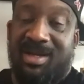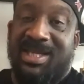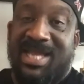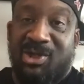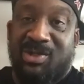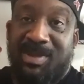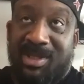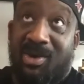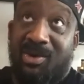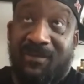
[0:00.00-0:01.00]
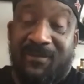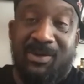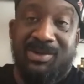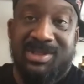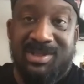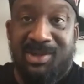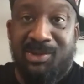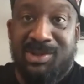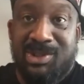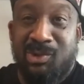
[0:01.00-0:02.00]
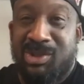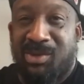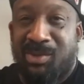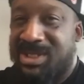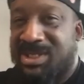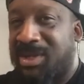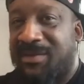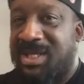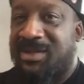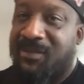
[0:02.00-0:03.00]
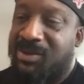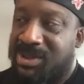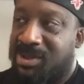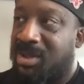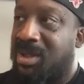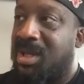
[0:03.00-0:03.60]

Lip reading: announcement on the 1st, on Tuesday, Wednesday, whatever day the 1st is on.